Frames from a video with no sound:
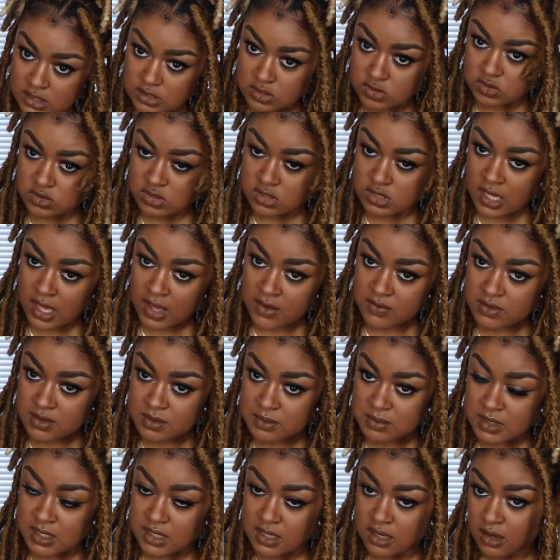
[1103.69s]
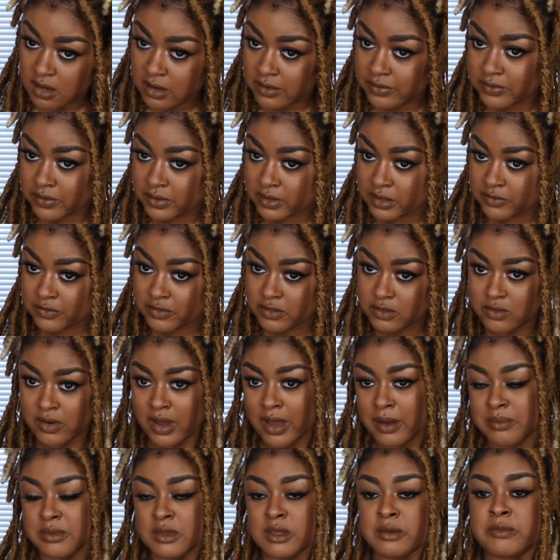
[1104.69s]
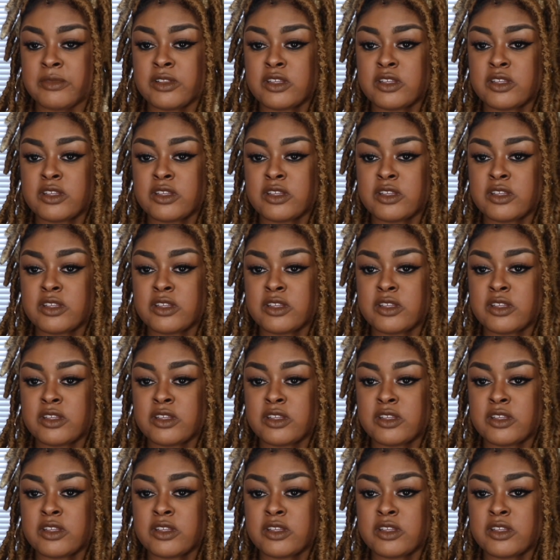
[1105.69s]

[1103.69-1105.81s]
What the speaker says: You just have to be careful if you wrap them